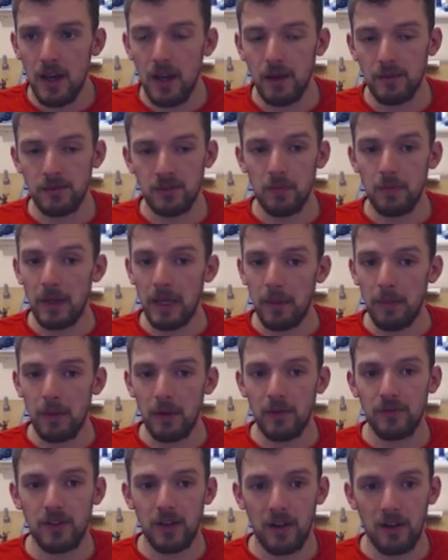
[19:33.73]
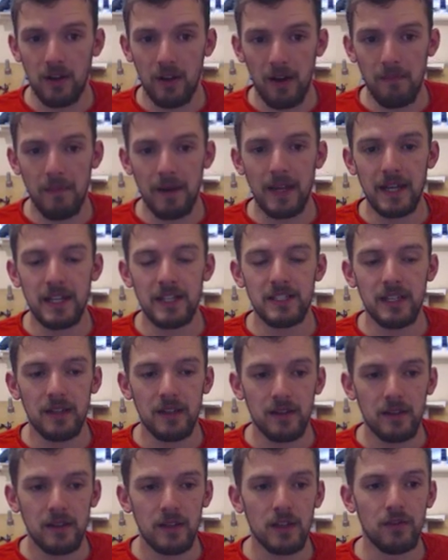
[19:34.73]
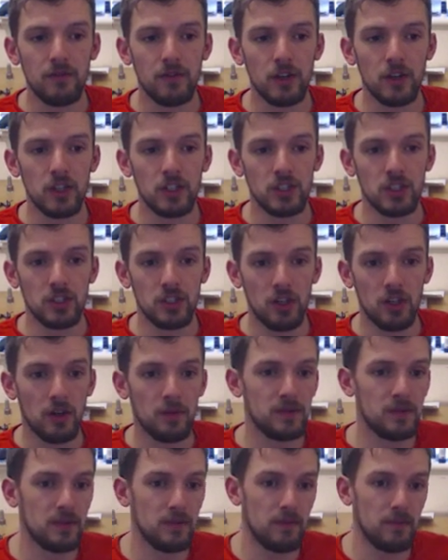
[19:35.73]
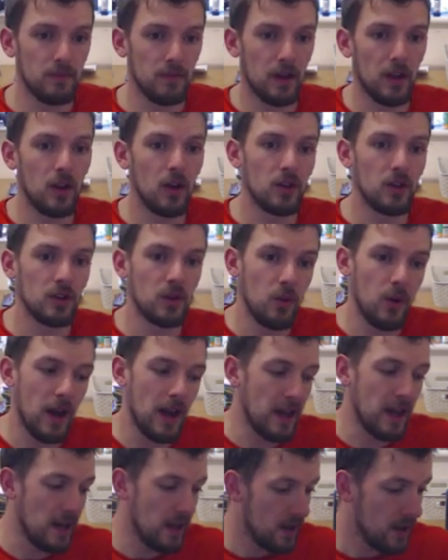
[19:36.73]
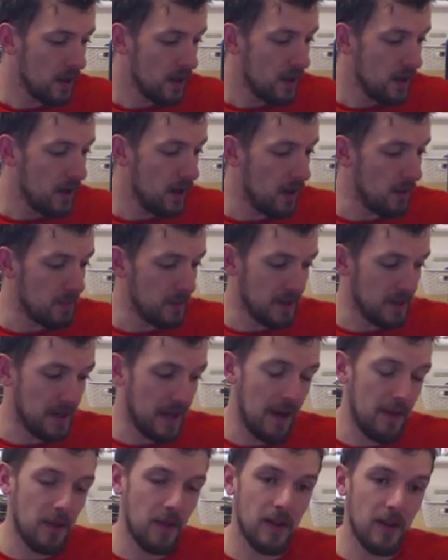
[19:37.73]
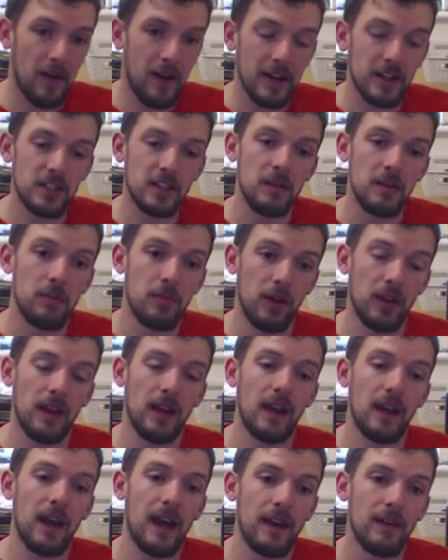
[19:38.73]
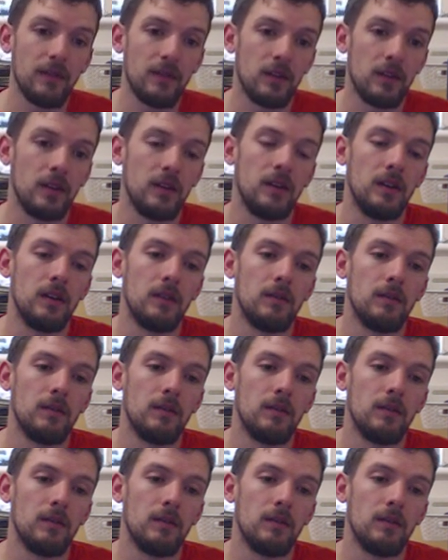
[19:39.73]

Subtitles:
So people have done like amazing conversion jobs along the way, but now that they're actually bringing out the